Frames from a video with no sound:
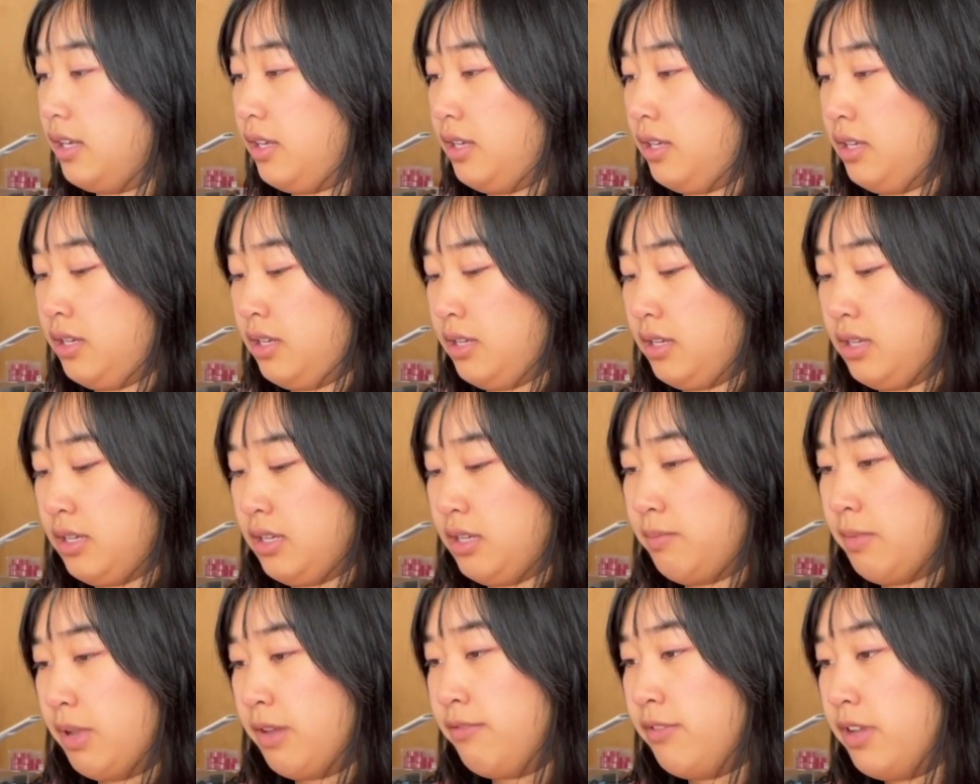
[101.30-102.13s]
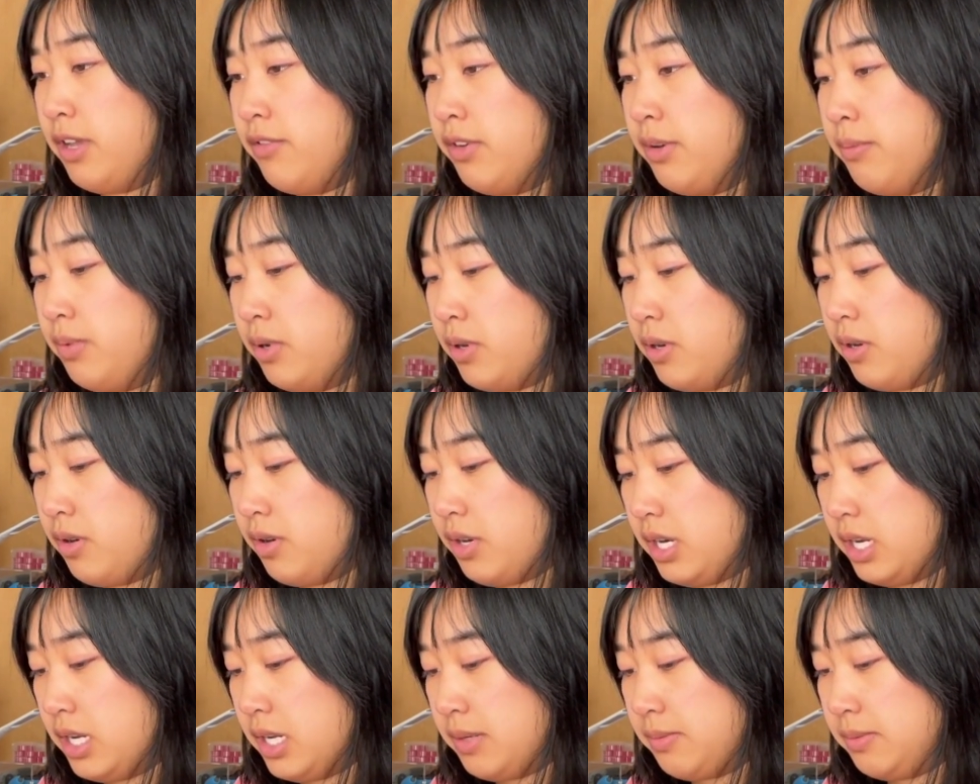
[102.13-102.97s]
And my favorite
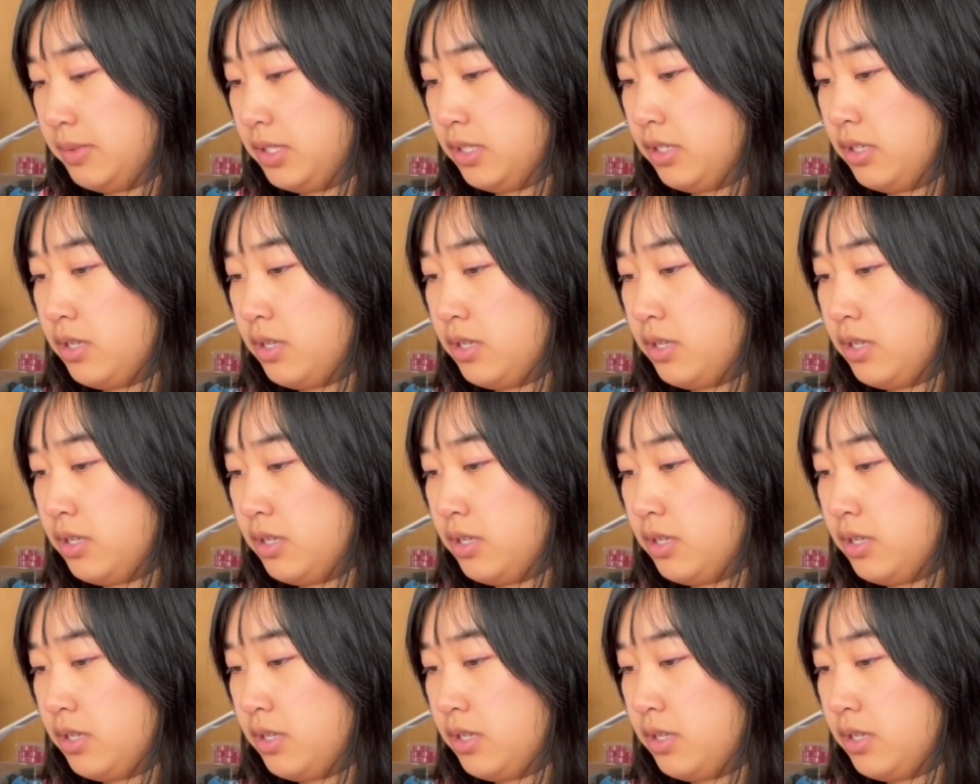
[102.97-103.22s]
programs to